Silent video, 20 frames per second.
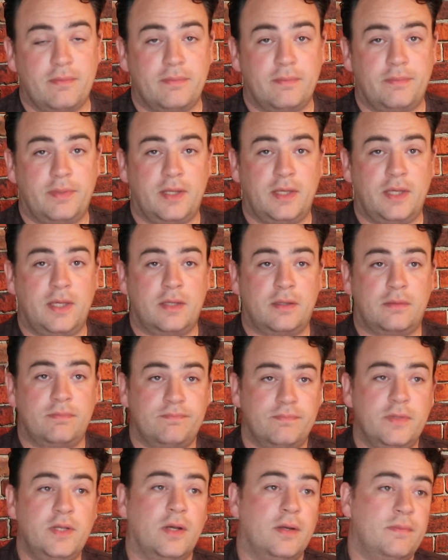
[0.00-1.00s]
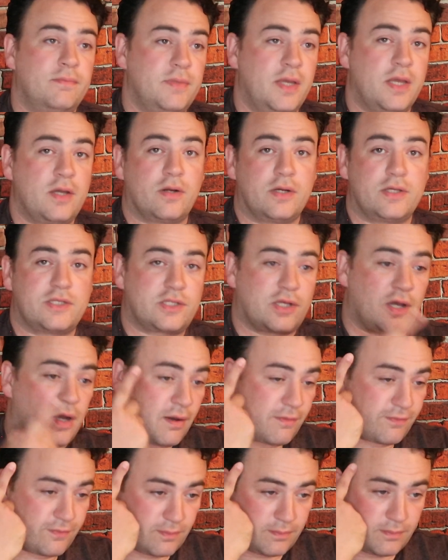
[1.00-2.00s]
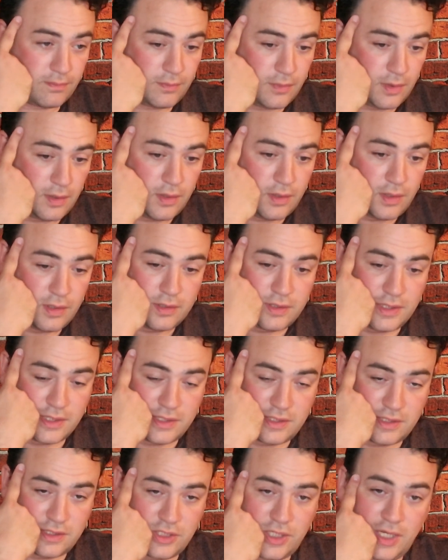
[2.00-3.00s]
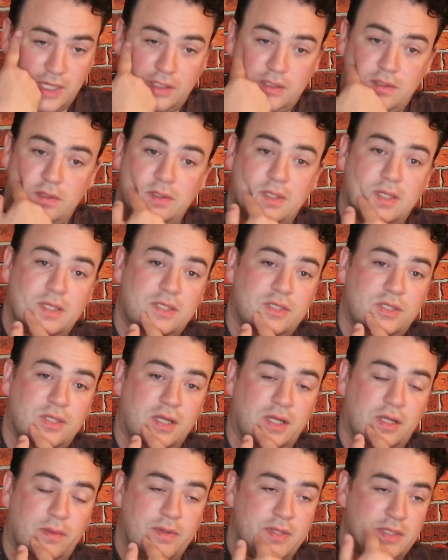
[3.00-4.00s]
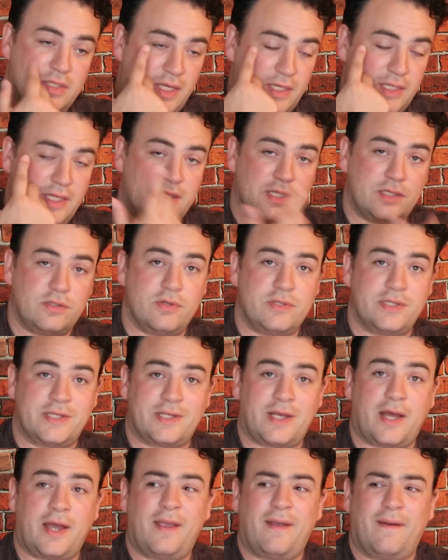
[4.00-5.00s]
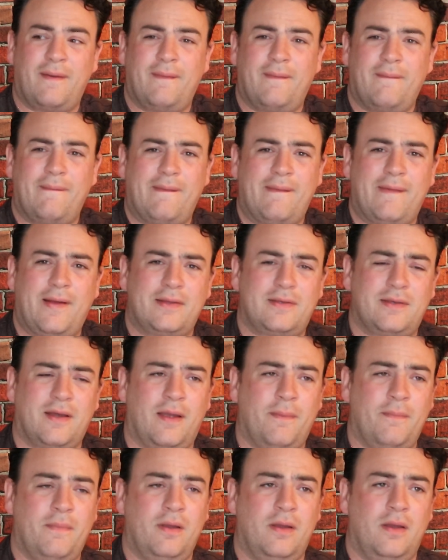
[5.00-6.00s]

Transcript: But he got a scar from this cheek to this cheek. I mean, he was lucky he didn't lose his eye at that time.